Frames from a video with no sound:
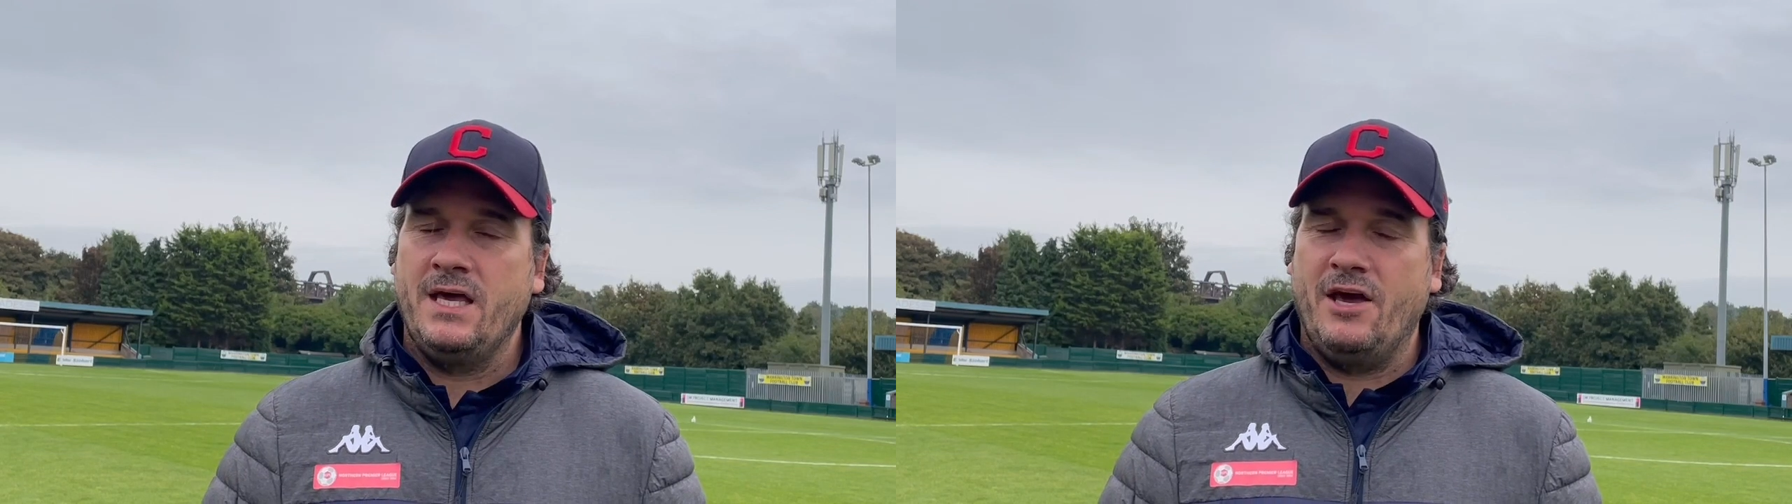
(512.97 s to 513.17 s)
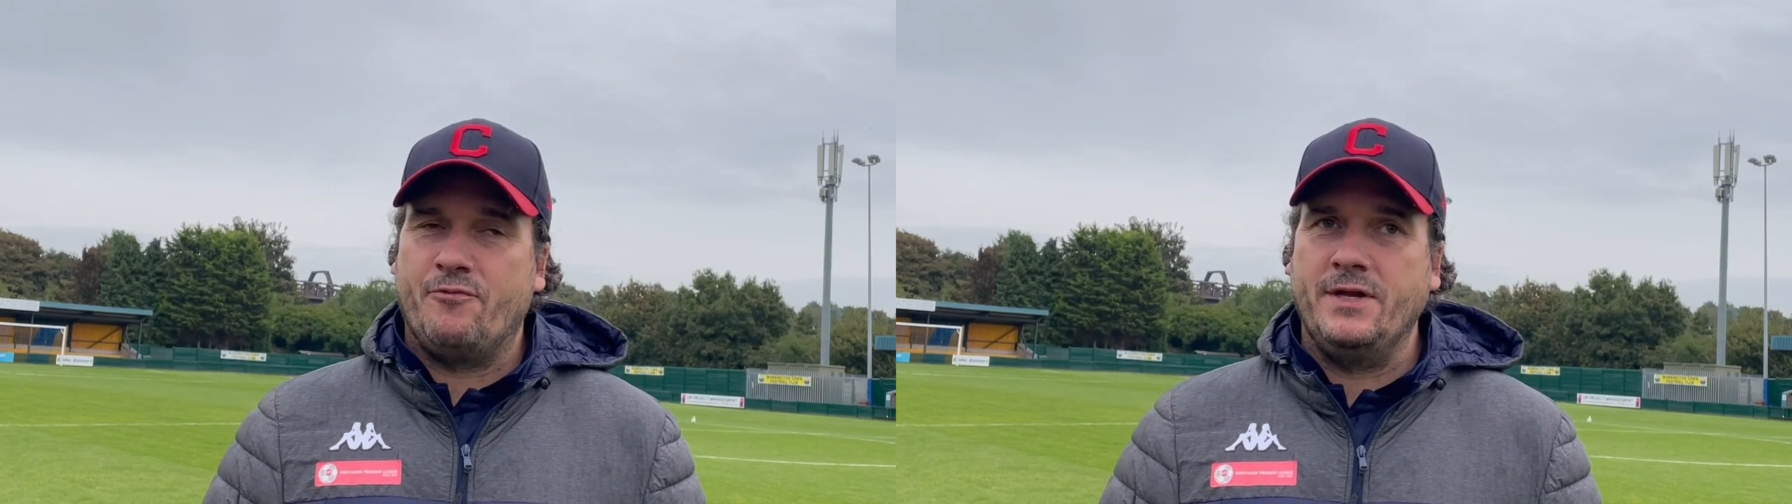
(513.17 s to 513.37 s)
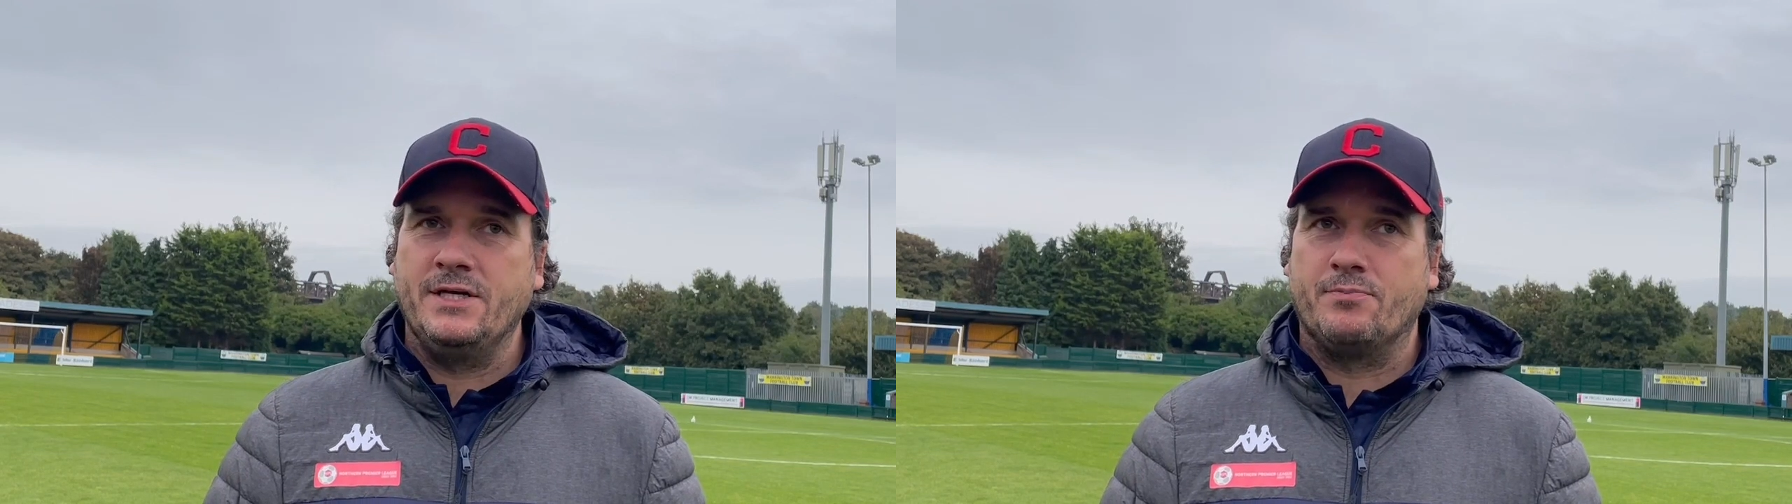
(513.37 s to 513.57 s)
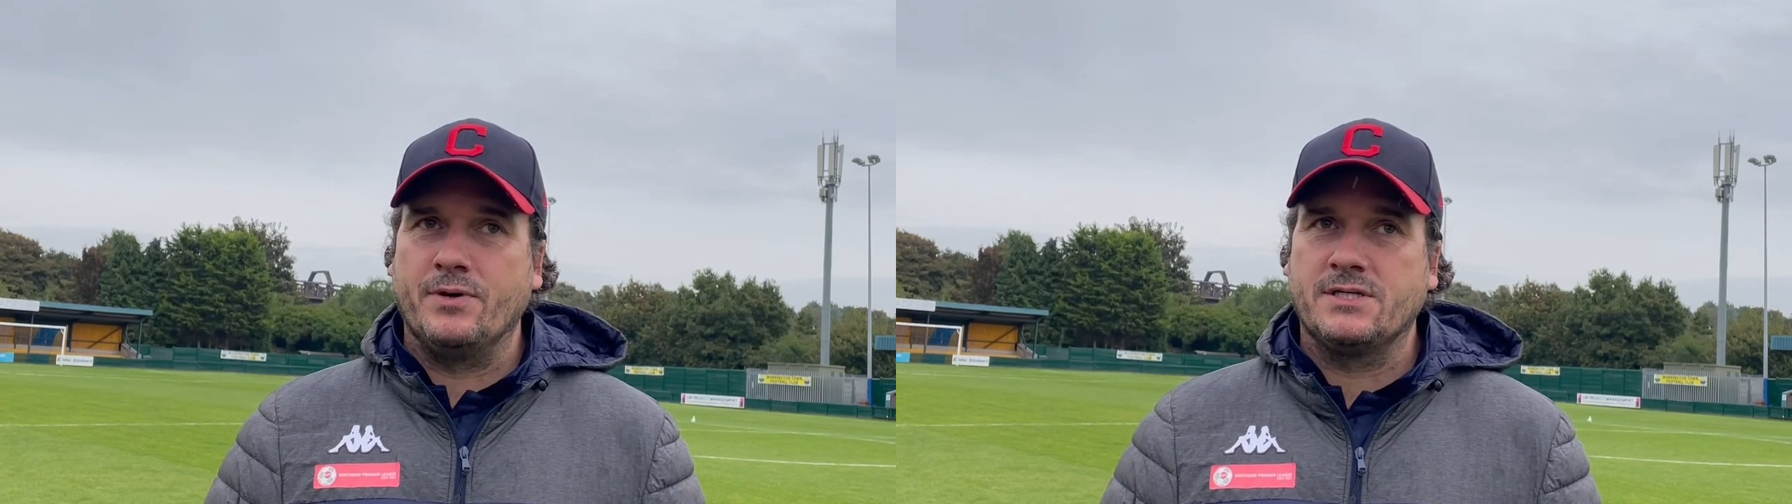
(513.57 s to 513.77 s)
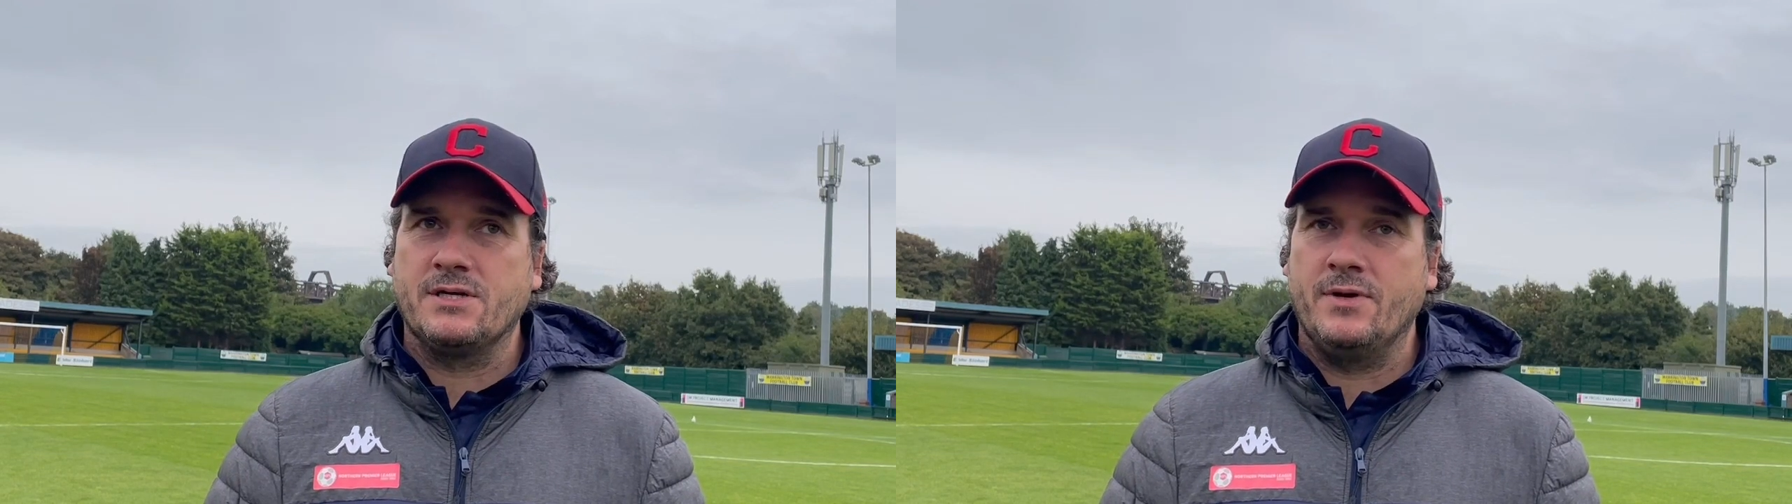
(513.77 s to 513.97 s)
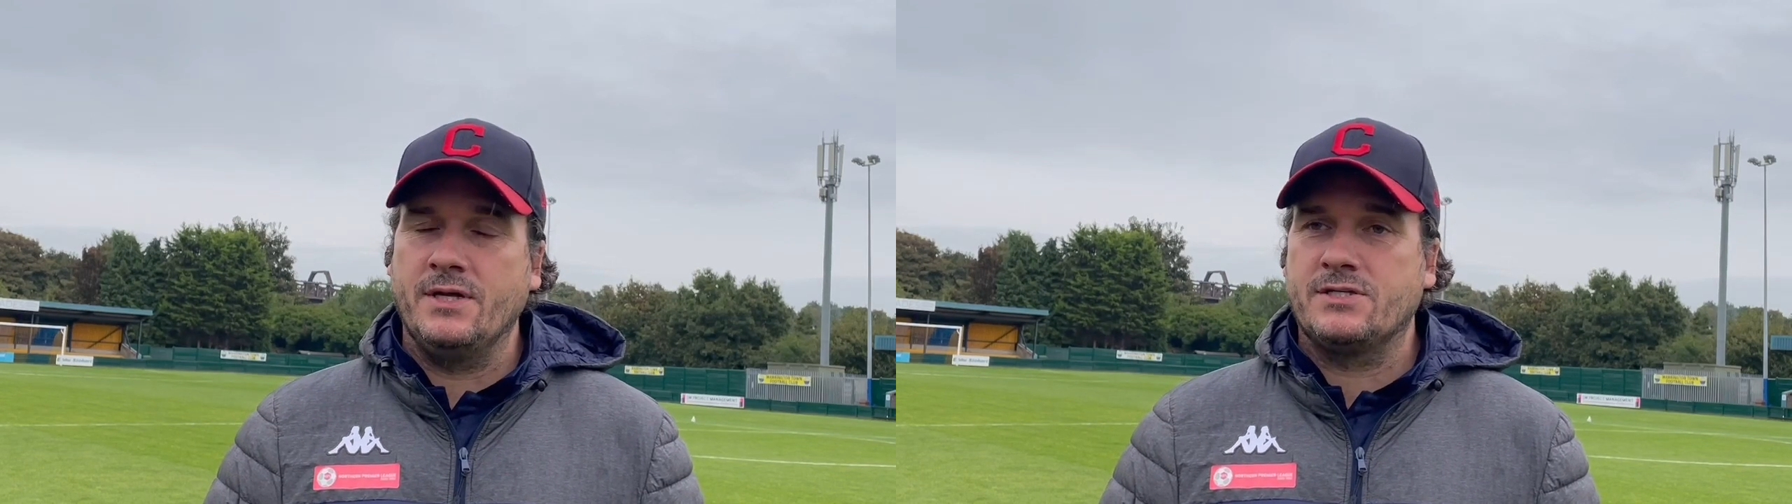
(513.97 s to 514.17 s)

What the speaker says: If we need to bring someone in